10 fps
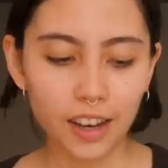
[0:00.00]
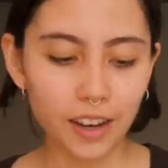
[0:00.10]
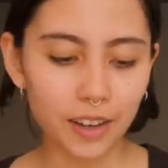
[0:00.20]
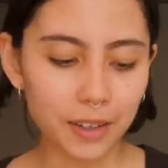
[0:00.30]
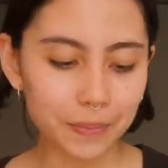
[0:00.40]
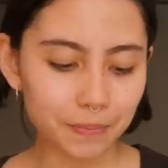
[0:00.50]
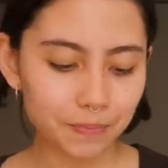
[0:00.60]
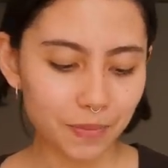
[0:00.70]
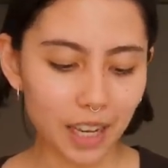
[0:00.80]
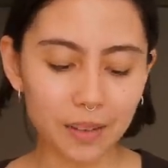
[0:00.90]
Um,
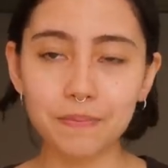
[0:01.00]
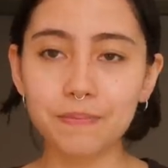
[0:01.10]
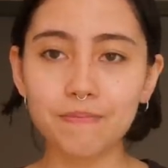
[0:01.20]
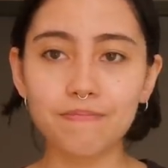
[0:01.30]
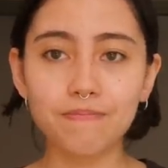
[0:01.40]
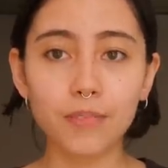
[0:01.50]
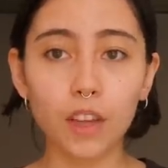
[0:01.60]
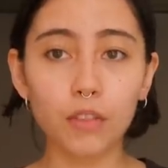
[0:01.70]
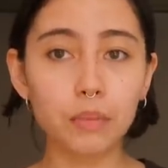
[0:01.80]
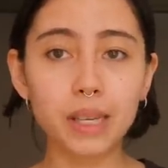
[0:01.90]
yeah, for